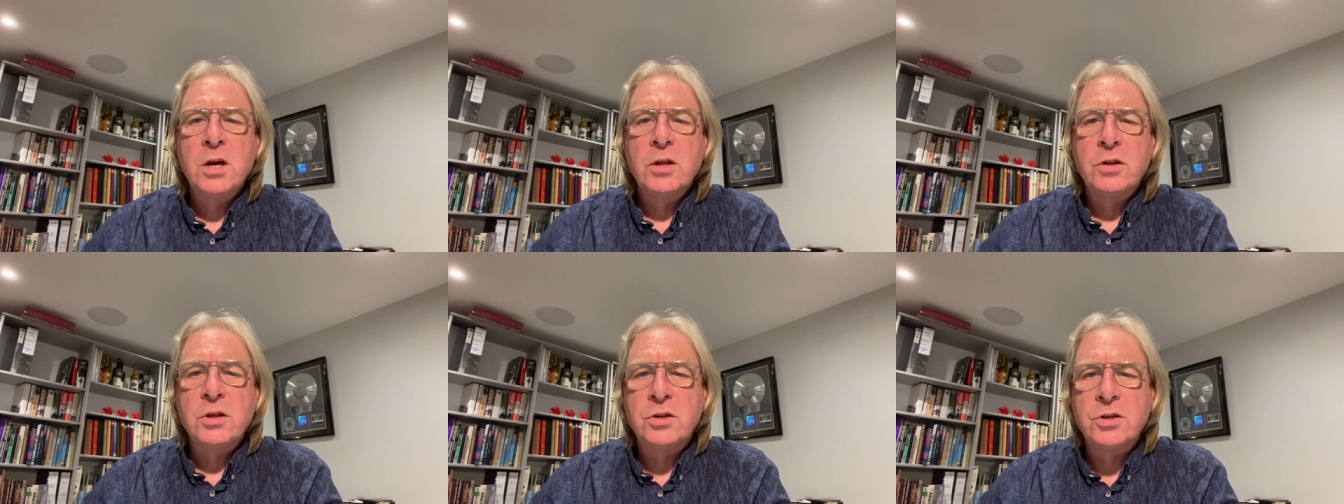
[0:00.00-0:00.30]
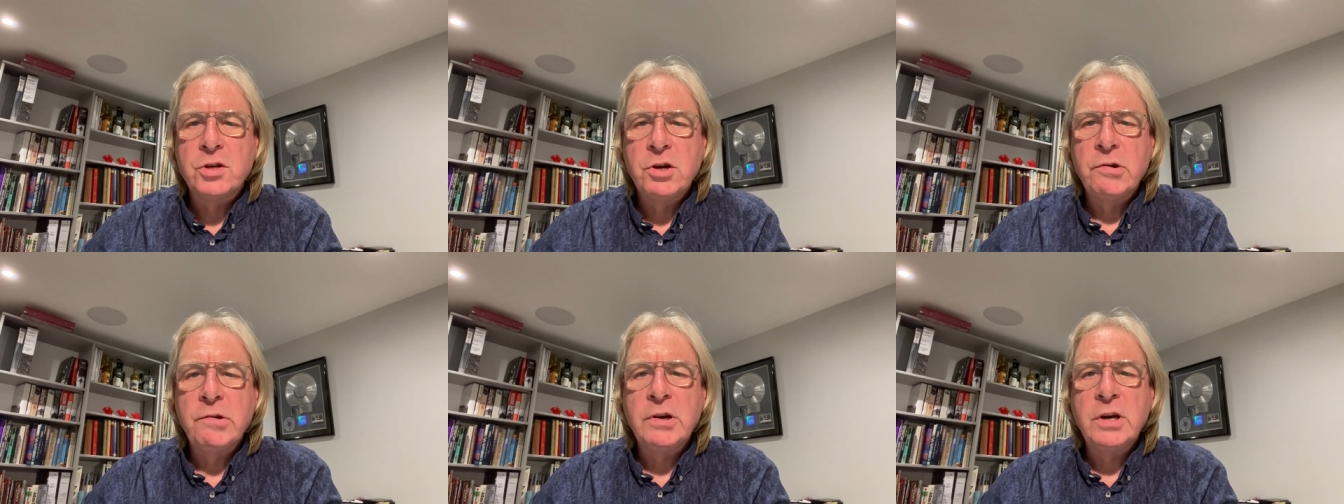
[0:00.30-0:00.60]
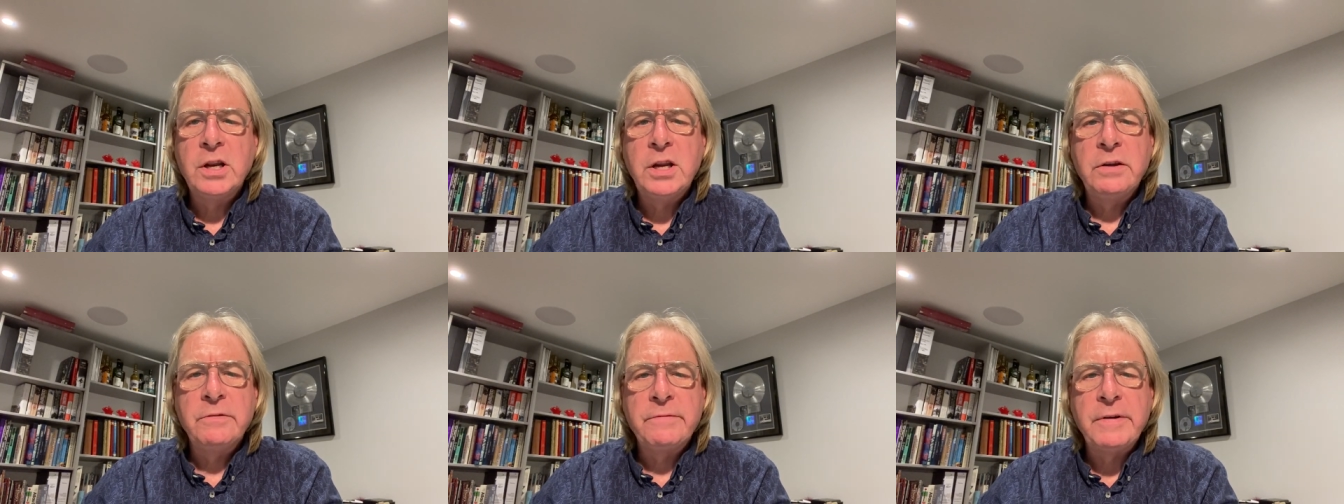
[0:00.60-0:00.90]
The
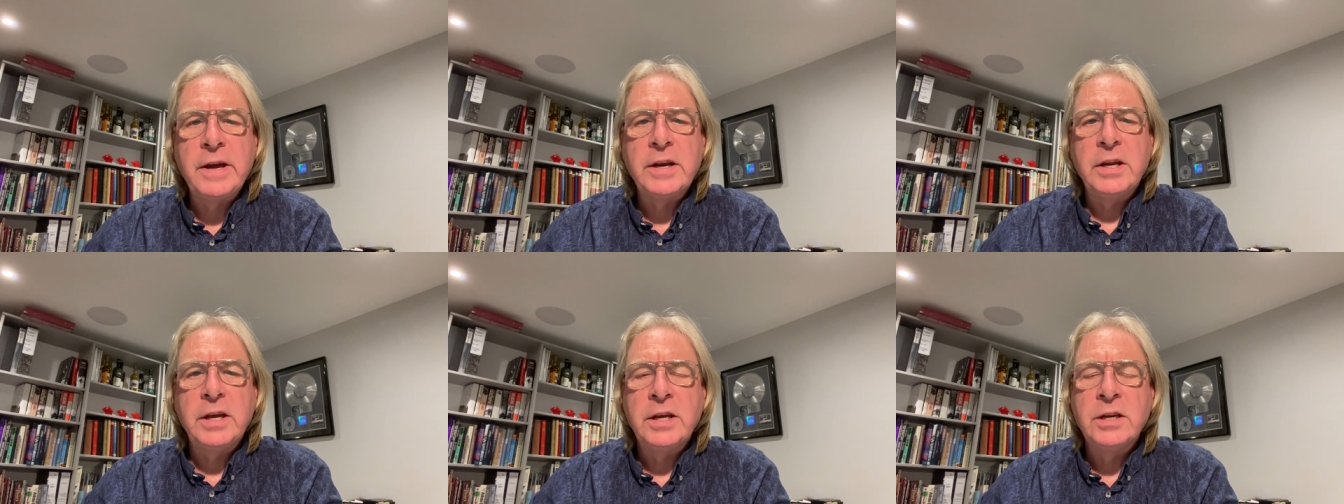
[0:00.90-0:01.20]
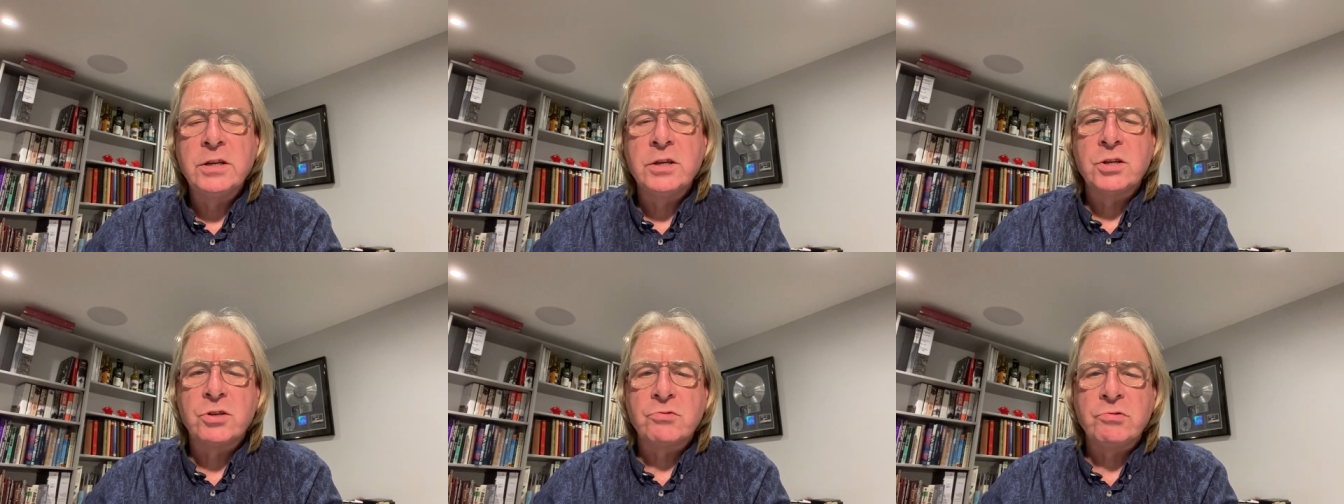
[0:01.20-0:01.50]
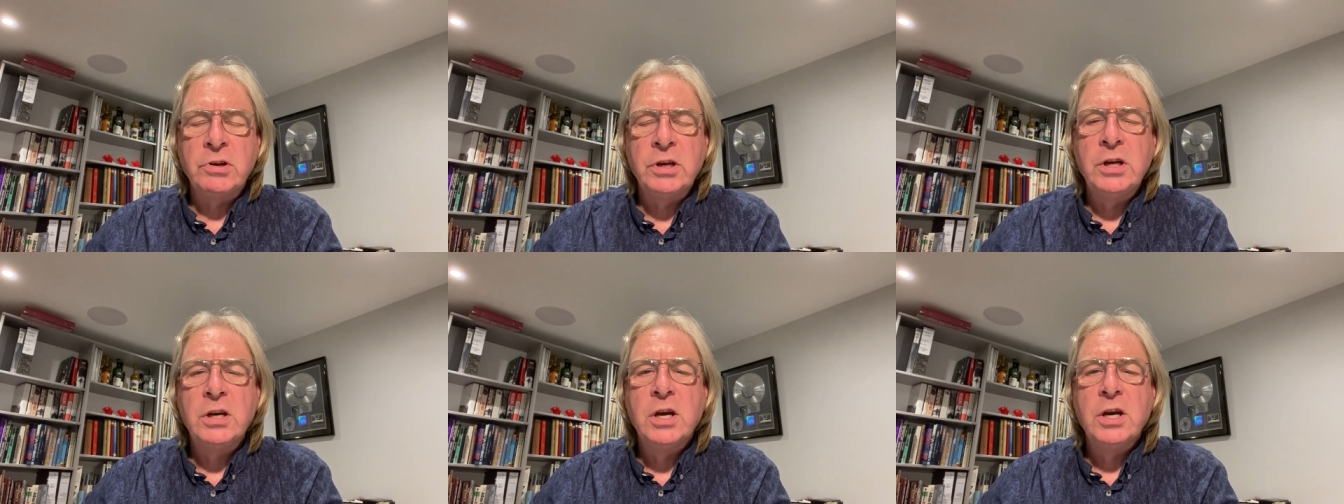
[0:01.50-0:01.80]
touring and event
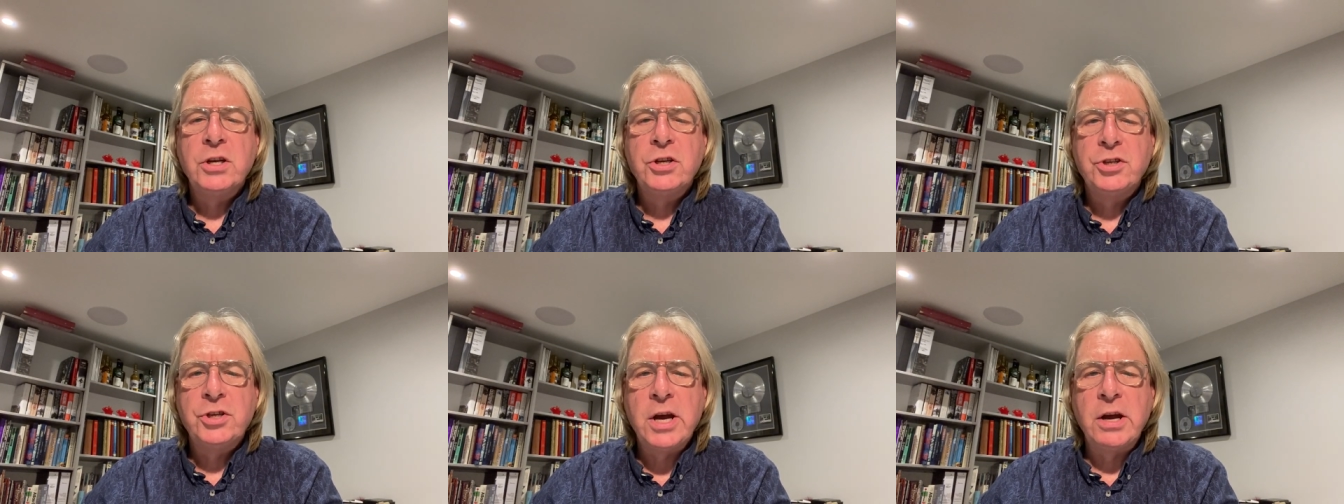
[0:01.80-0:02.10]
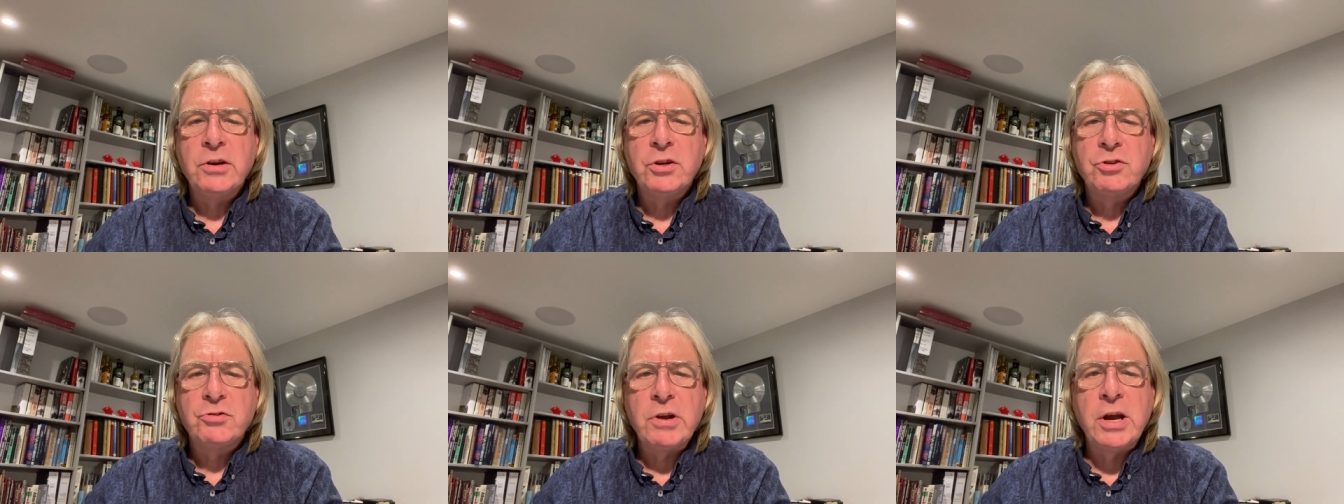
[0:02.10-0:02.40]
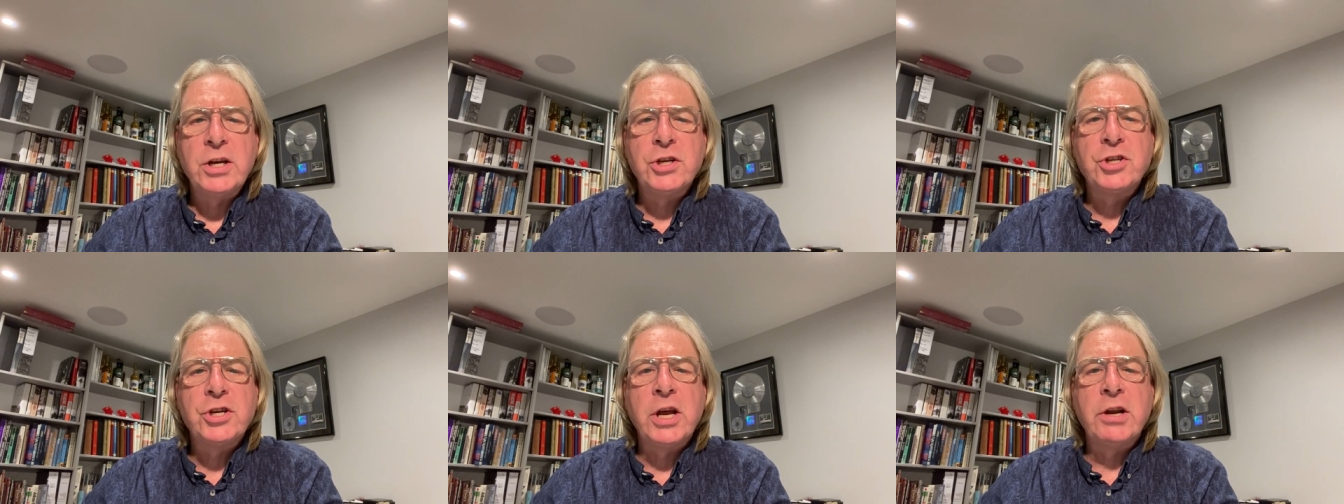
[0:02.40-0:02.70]
industry
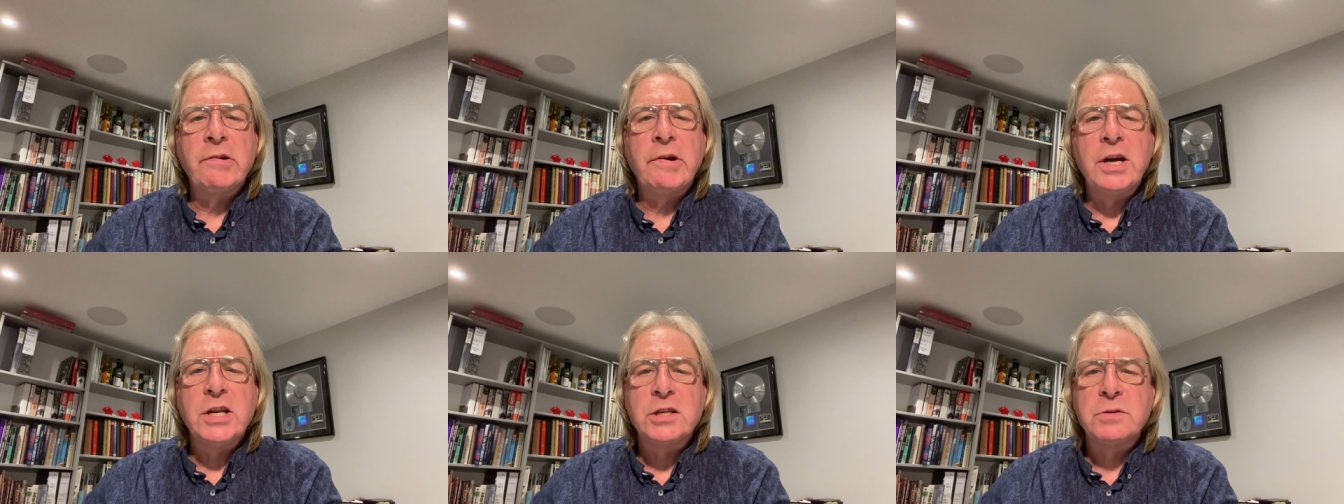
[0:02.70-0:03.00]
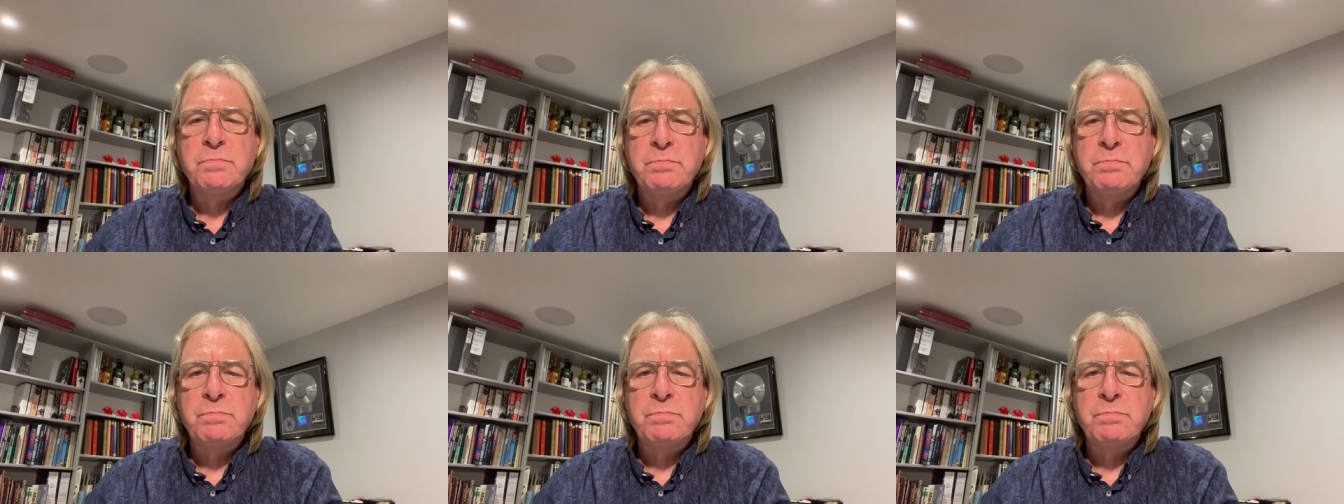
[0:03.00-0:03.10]
generates